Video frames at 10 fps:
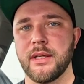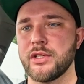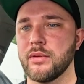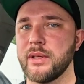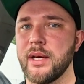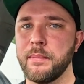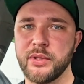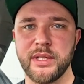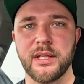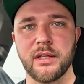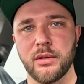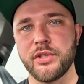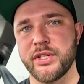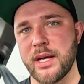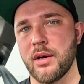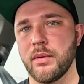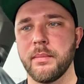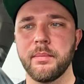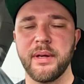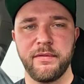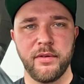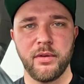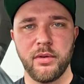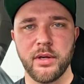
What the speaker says: So they're putting the clutch down before